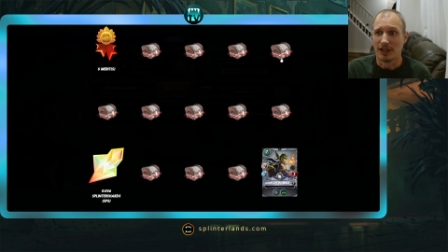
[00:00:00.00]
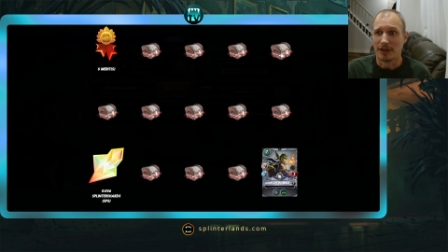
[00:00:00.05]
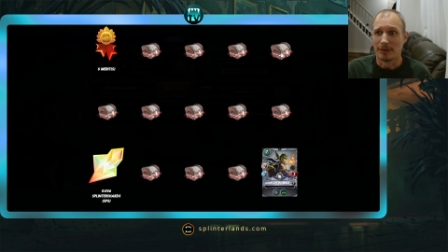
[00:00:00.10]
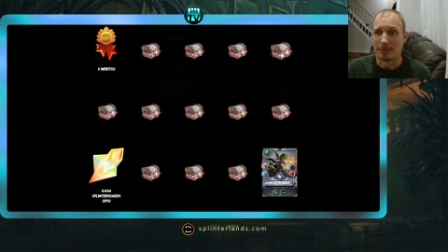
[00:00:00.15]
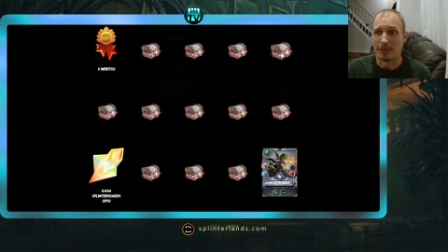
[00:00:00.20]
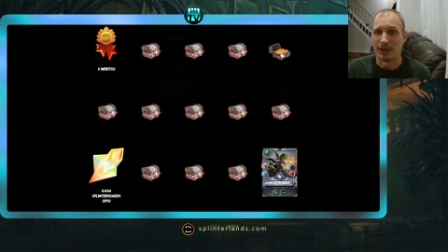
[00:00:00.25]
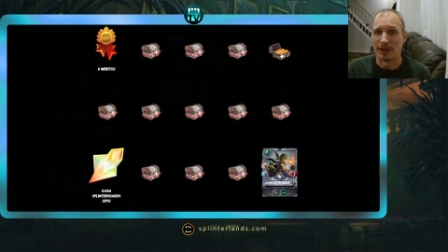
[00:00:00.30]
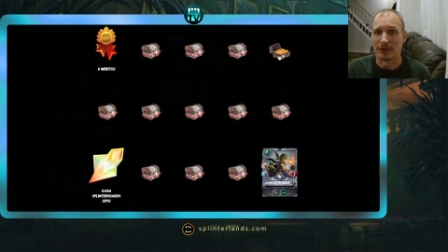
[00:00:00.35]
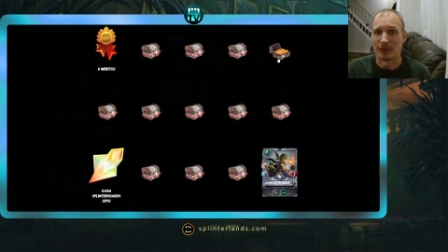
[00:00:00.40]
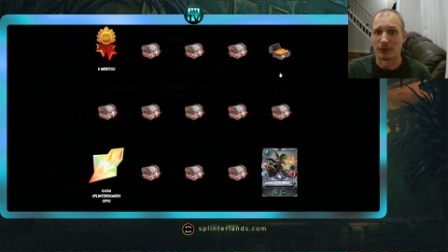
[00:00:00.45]

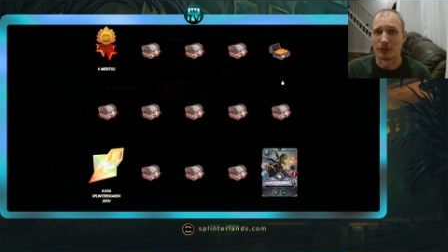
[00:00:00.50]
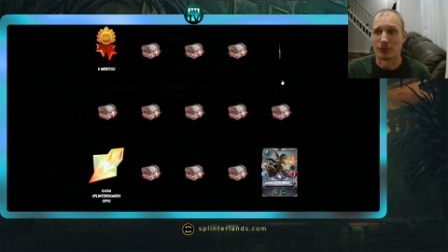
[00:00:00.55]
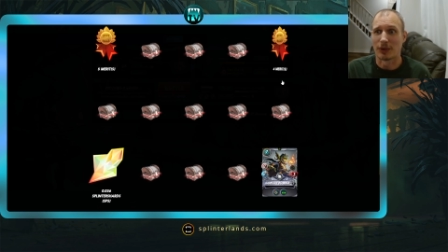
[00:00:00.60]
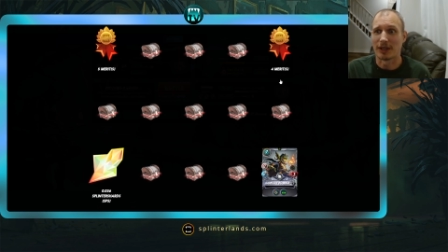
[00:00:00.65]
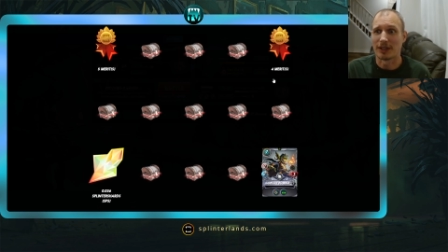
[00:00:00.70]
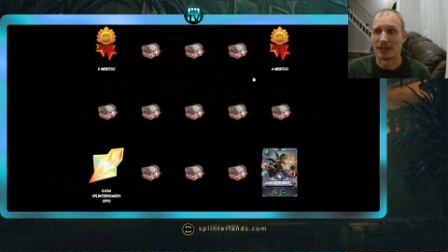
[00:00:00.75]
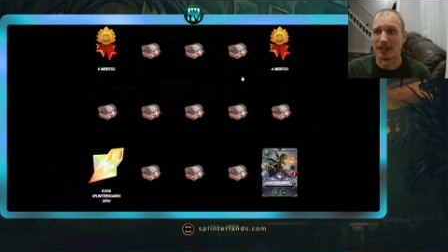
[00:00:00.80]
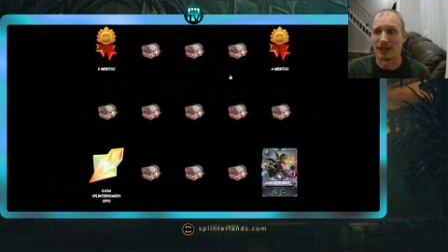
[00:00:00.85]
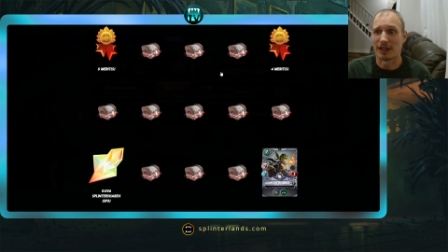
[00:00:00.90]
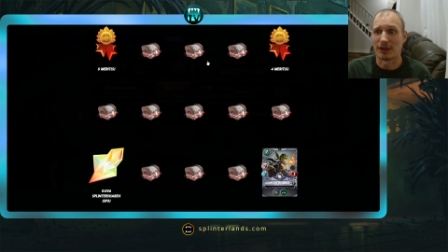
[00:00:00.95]
But
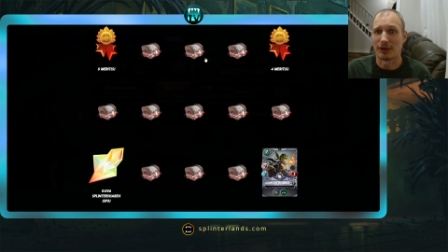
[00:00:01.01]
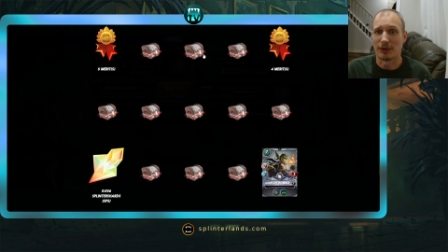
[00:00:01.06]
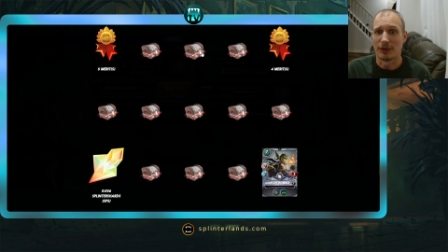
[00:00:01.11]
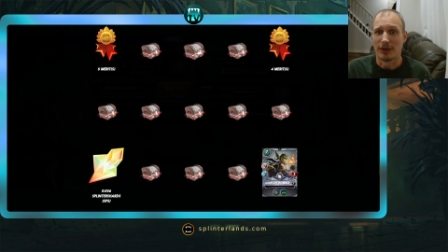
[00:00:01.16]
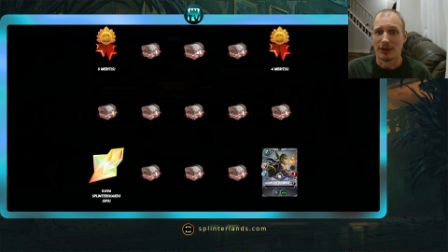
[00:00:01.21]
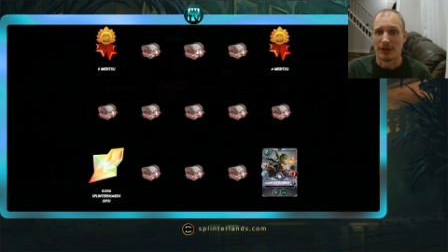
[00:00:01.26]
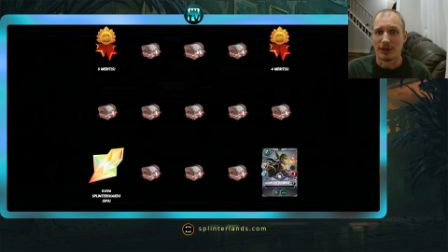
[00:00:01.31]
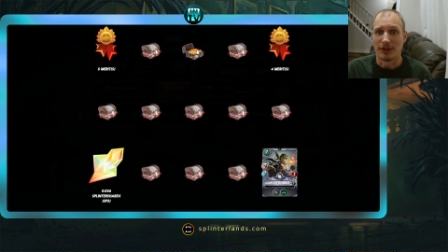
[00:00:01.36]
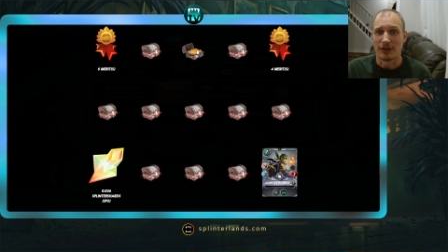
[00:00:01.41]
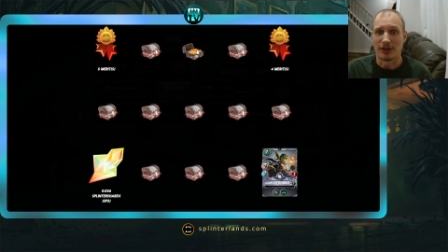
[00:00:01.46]
right now,
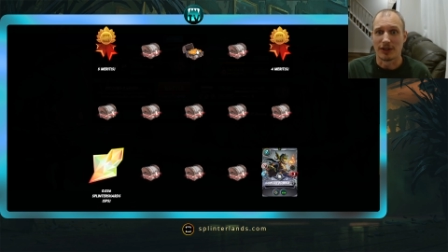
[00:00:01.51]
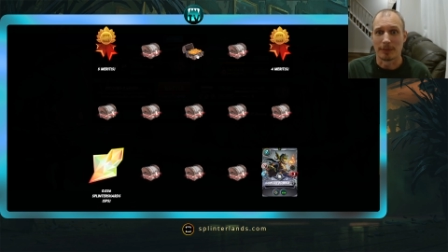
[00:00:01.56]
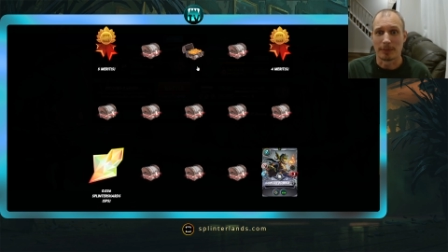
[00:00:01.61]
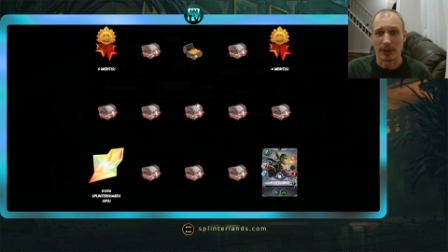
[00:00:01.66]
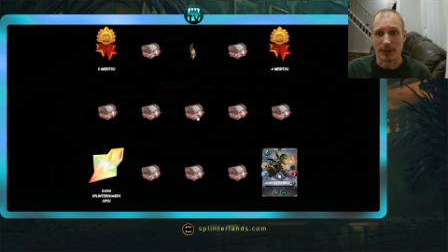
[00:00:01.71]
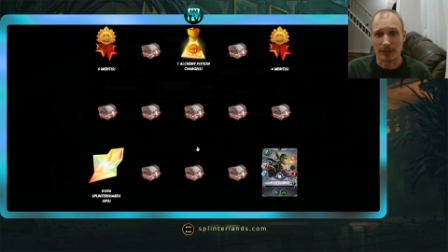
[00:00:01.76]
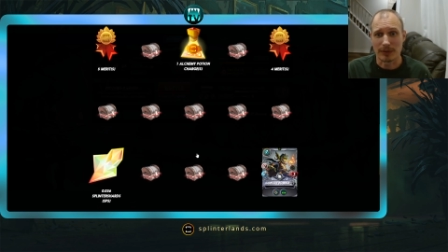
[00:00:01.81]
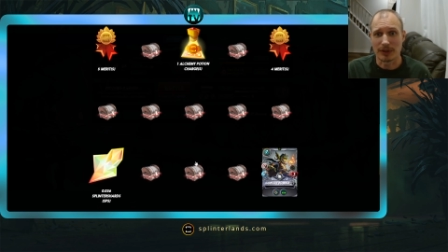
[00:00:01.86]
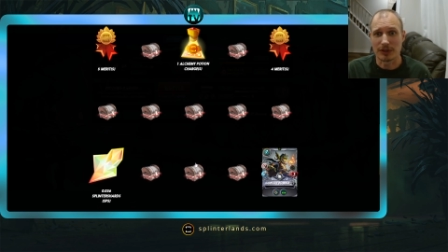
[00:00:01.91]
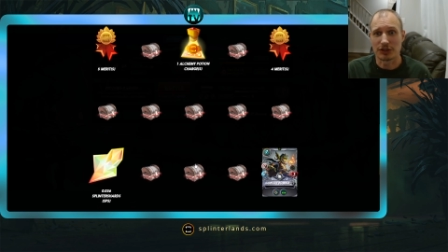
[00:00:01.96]
they
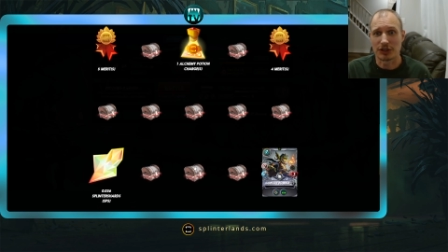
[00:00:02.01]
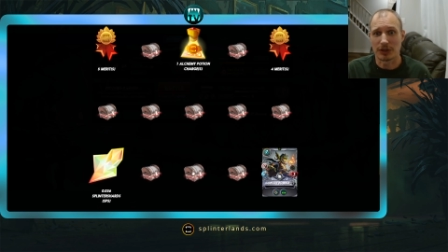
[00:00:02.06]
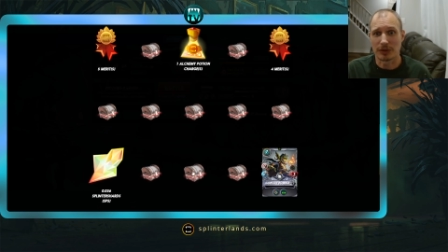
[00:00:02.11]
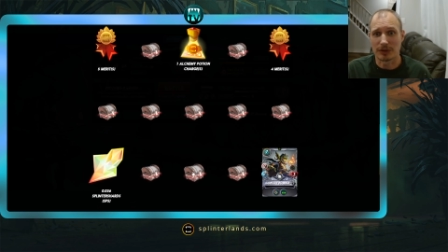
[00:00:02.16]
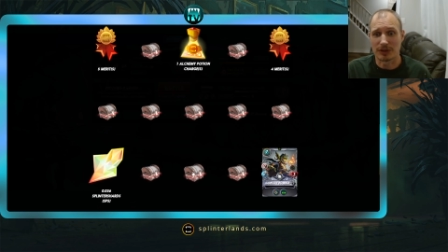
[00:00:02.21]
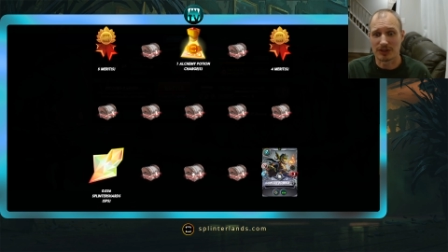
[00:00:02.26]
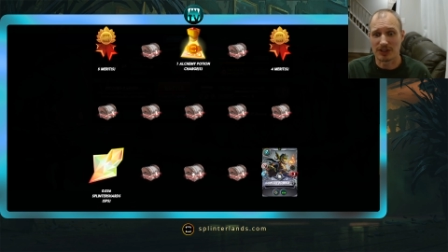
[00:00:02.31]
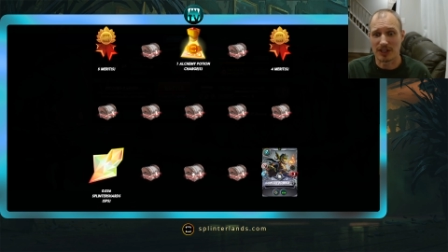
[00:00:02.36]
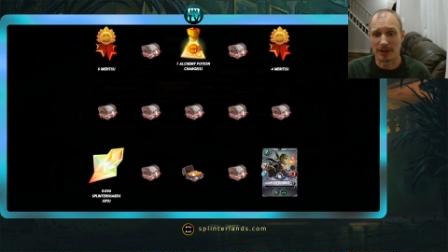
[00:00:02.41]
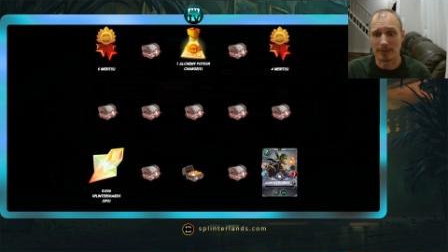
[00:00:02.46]
apparently share
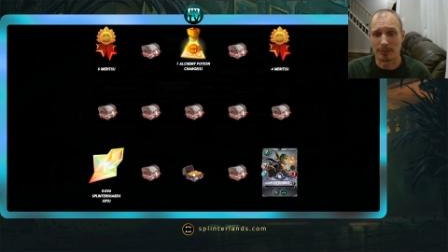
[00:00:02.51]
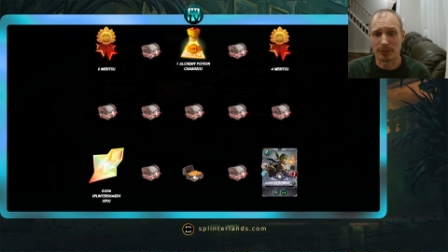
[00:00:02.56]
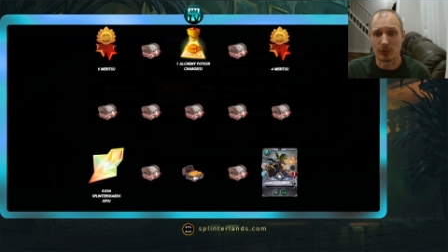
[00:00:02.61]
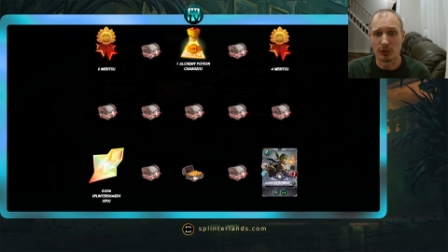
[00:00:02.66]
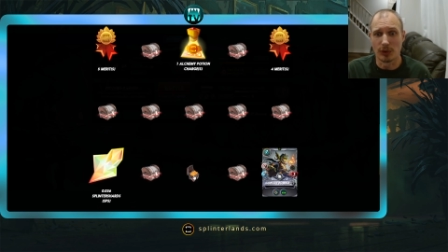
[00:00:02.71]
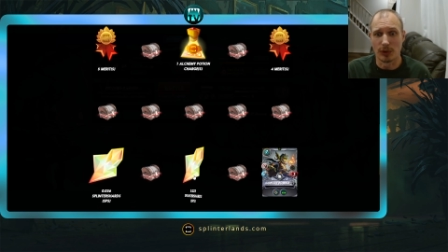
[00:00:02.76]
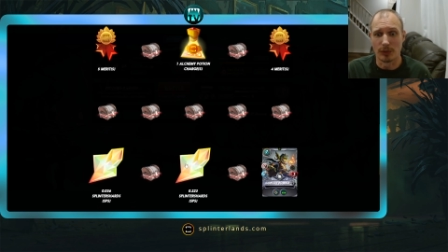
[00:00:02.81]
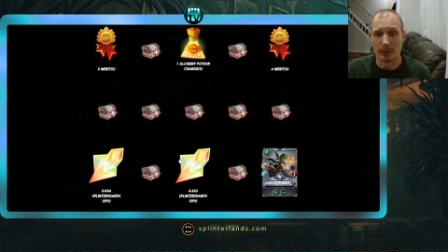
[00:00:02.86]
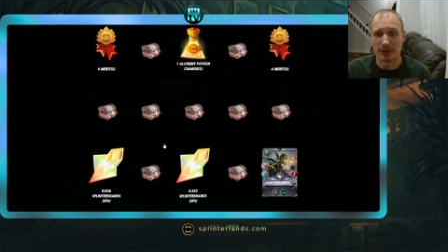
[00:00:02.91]
the same pool,